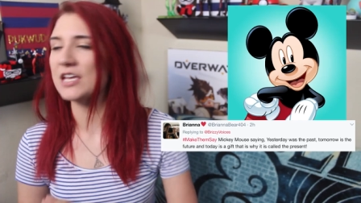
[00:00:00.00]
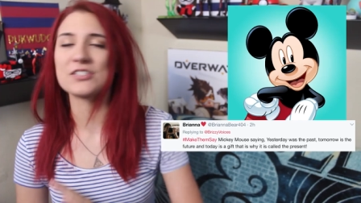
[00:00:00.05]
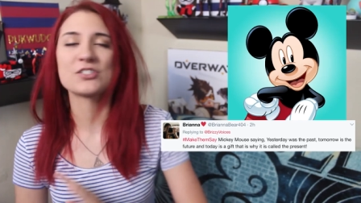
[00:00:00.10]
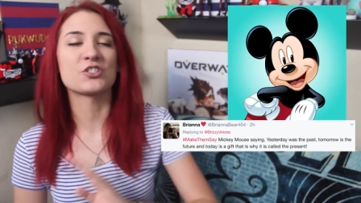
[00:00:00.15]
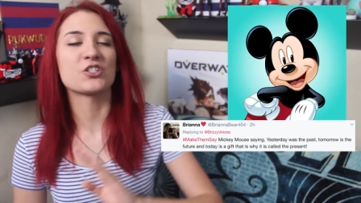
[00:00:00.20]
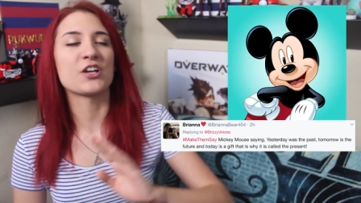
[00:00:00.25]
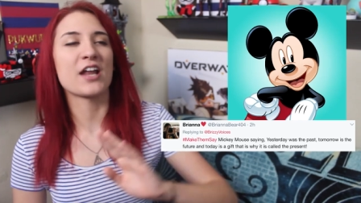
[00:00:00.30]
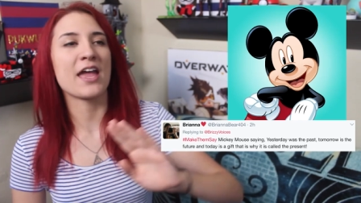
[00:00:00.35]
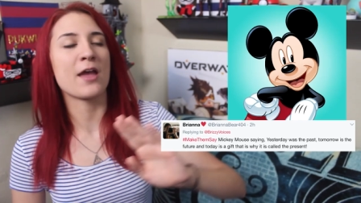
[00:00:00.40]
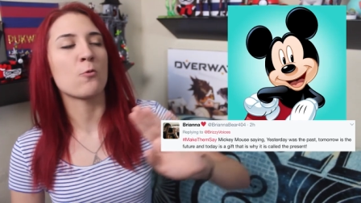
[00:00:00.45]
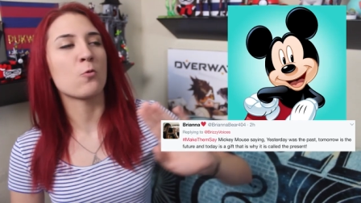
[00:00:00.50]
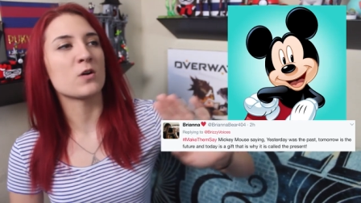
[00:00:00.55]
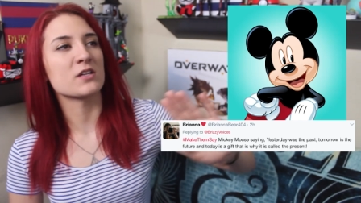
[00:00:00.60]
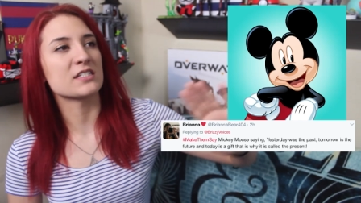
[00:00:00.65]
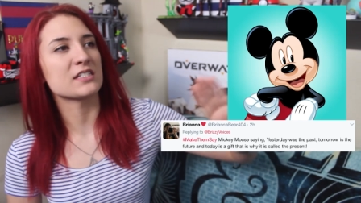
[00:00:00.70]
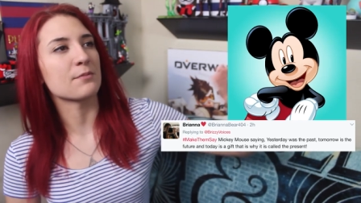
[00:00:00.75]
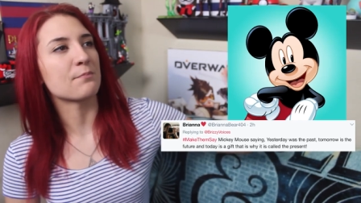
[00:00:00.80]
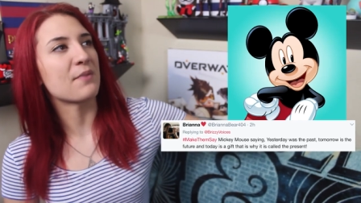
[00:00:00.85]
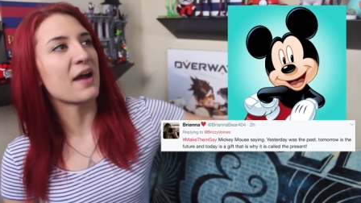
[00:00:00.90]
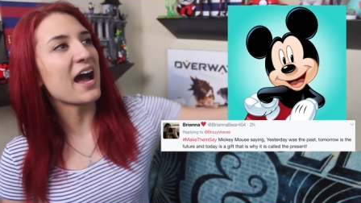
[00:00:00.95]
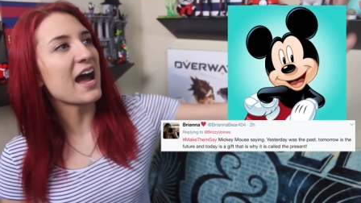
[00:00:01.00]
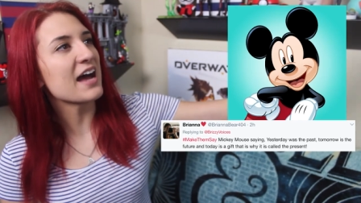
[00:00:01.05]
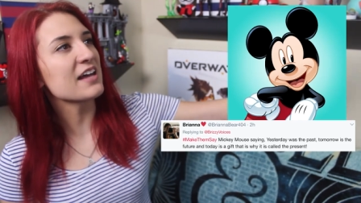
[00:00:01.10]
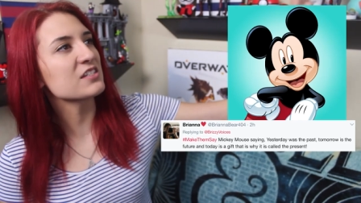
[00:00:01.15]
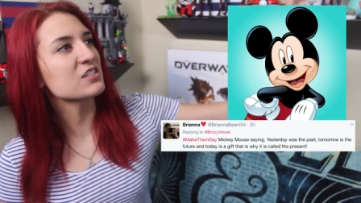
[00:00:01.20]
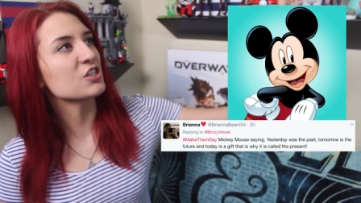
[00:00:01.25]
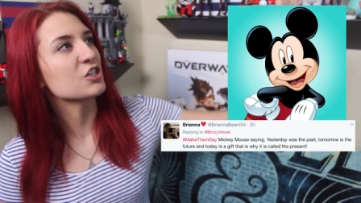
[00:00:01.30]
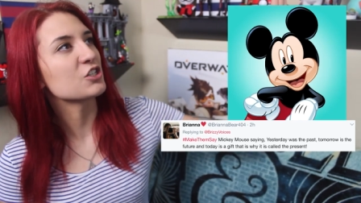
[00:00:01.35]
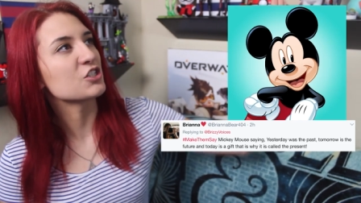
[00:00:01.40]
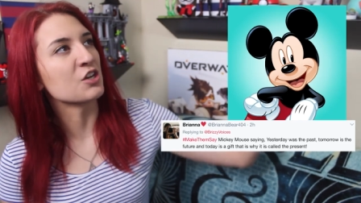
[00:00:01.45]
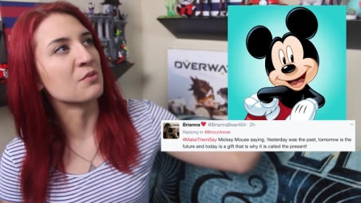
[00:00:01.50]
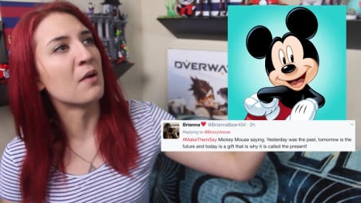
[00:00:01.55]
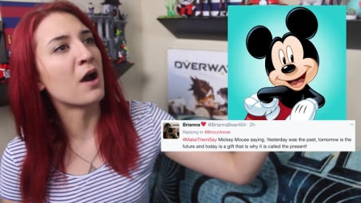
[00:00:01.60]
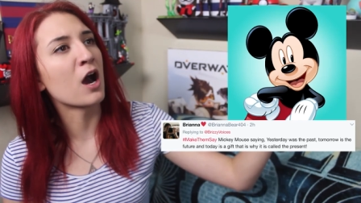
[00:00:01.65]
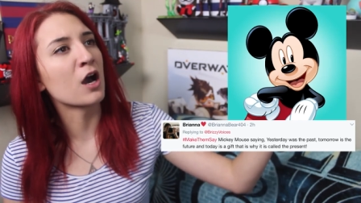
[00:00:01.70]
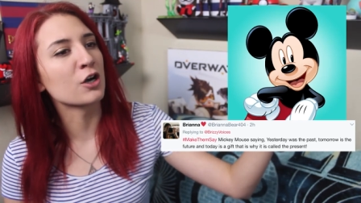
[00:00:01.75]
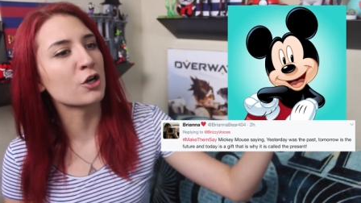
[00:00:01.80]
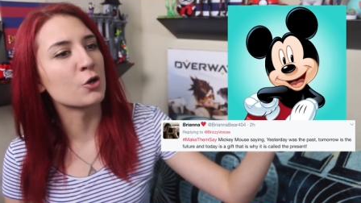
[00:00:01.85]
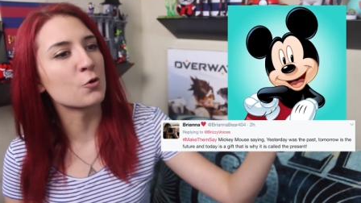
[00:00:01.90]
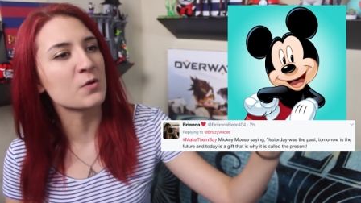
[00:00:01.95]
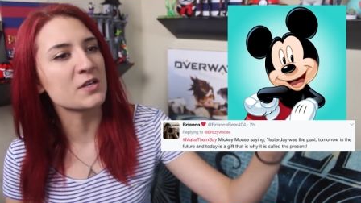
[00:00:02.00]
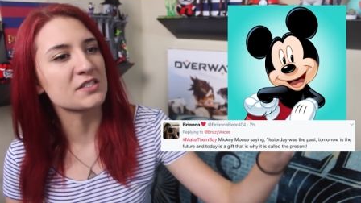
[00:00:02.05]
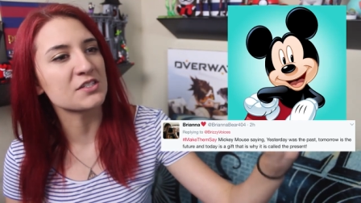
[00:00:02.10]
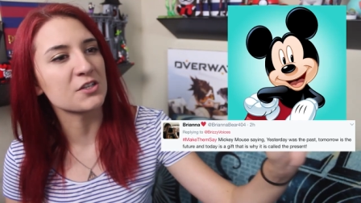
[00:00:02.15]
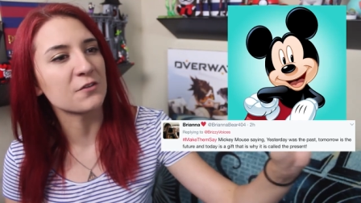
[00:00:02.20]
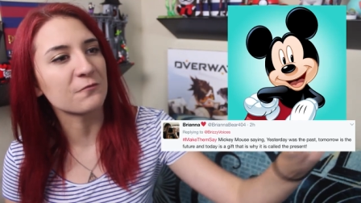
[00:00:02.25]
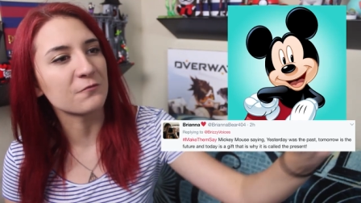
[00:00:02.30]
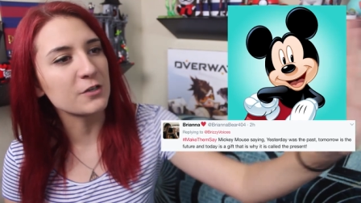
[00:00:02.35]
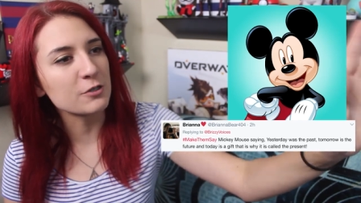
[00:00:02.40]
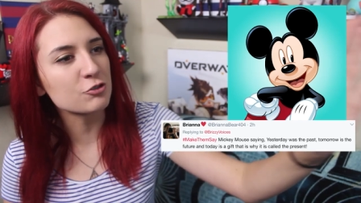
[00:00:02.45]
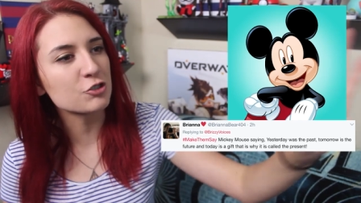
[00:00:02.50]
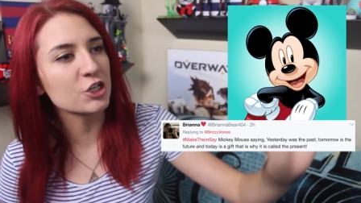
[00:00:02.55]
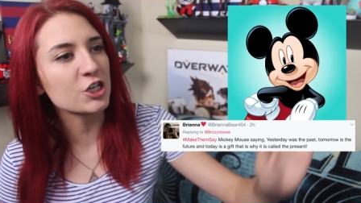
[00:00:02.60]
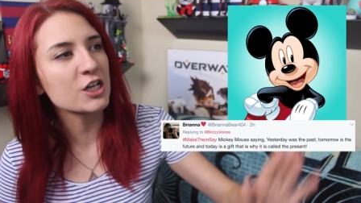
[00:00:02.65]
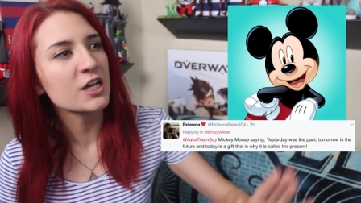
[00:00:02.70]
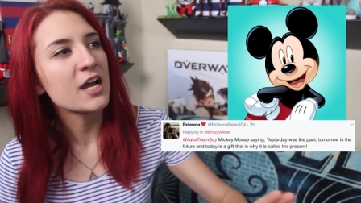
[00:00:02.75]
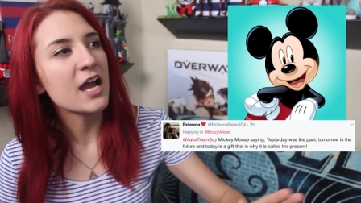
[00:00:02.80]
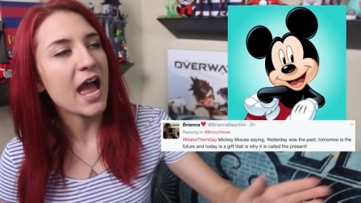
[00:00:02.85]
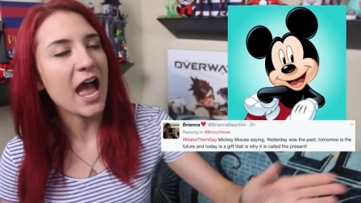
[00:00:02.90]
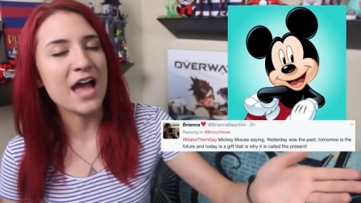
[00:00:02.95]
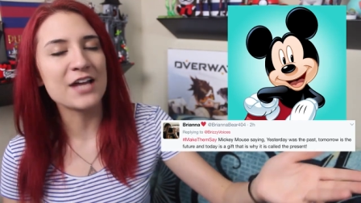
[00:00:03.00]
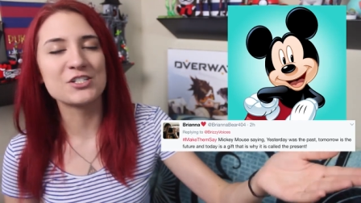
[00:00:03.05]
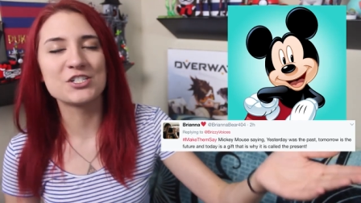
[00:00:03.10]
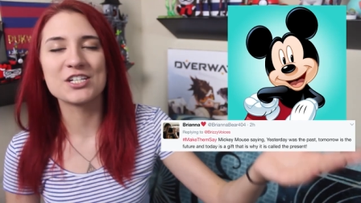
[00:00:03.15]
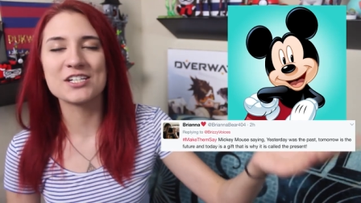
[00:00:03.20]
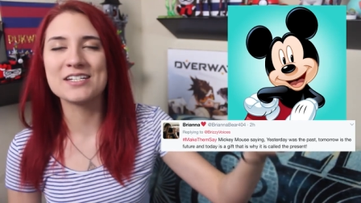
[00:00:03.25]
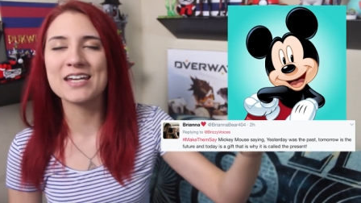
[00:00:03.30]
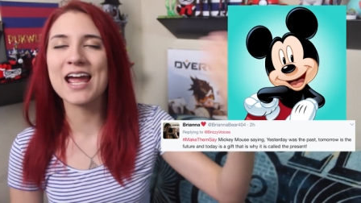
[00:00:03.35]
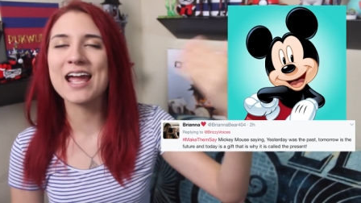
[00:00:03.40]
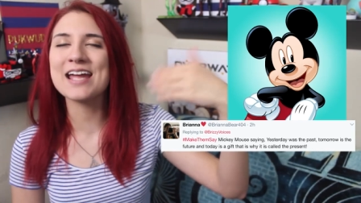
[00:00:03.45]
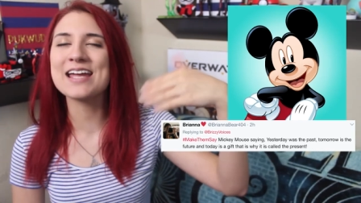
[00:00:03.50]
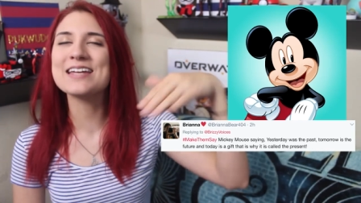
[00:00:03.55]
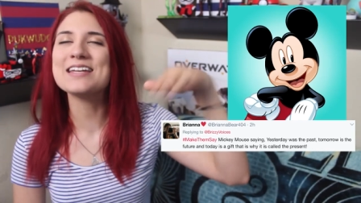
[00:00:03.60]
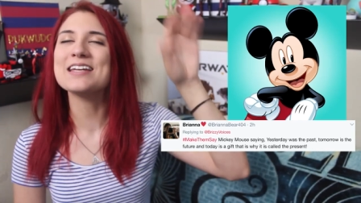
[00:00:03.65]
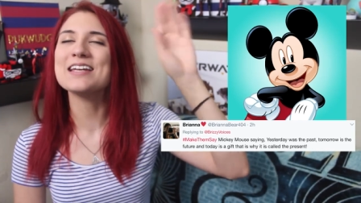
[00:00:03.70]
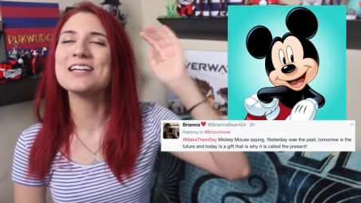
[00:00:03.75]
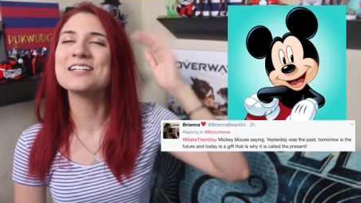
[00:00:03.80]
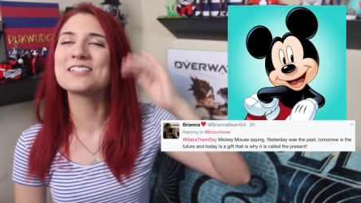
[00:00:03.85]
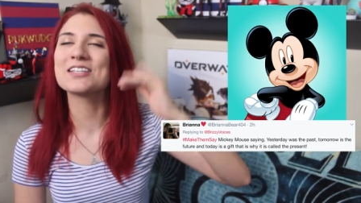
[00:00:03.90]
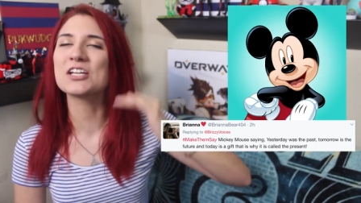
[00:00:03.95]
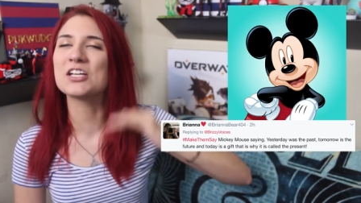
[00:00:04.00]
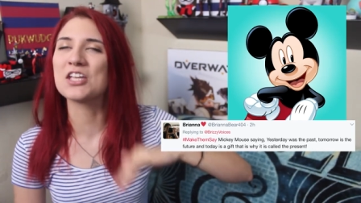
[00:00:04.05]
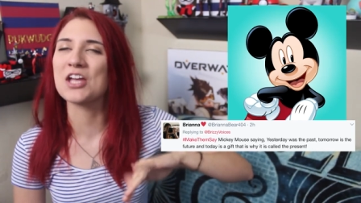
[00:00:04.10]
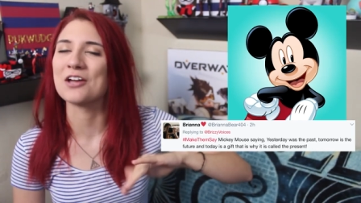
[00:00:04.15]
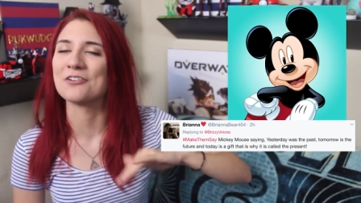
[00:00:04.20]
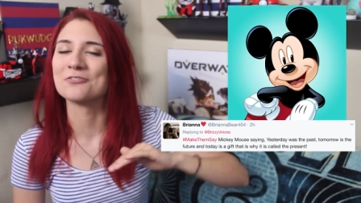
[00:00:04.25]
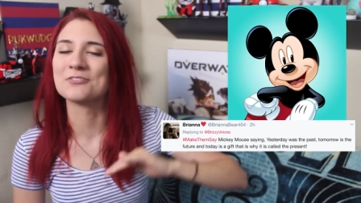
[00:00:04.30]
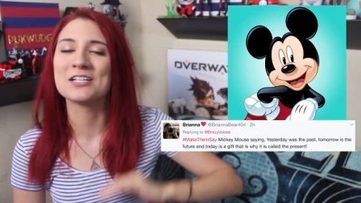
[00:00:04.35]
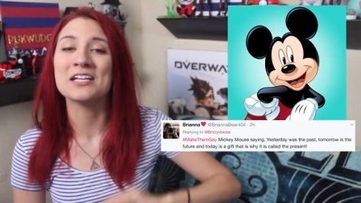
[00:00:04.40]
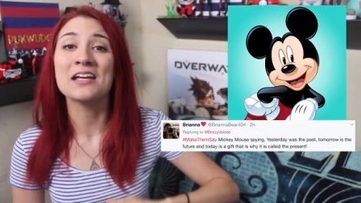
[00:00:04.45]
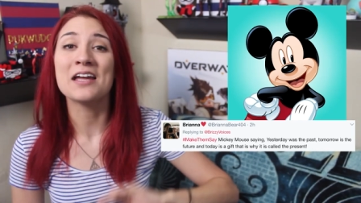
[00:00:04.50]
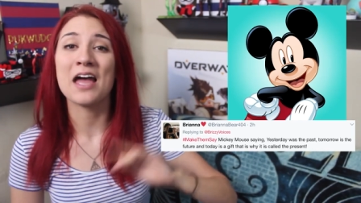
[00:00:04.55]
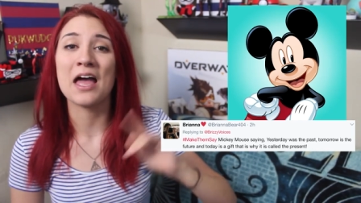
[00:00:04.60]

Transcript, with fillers: Yesterday was the past, tomorrow is the future, and today is a gift.